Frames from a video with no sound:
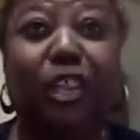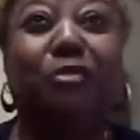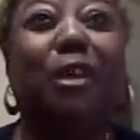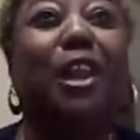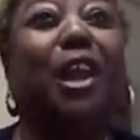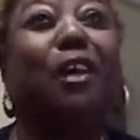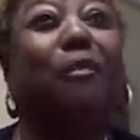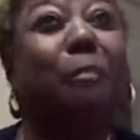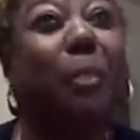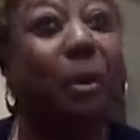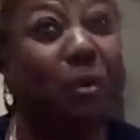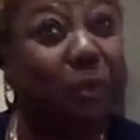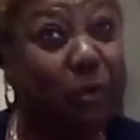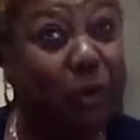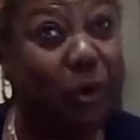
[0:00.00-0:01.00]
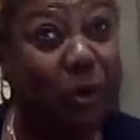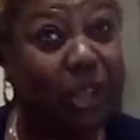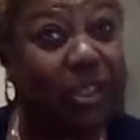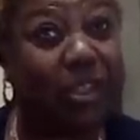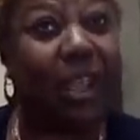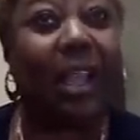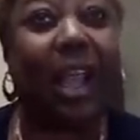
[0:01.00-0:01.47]
That's why they have a public
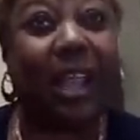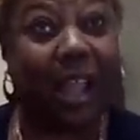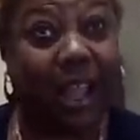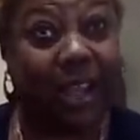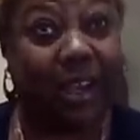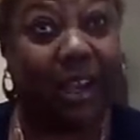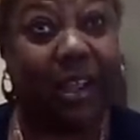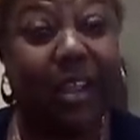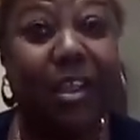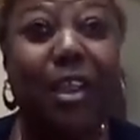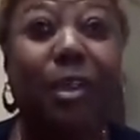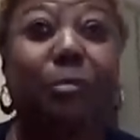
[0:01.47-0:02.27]
request thing. I got that.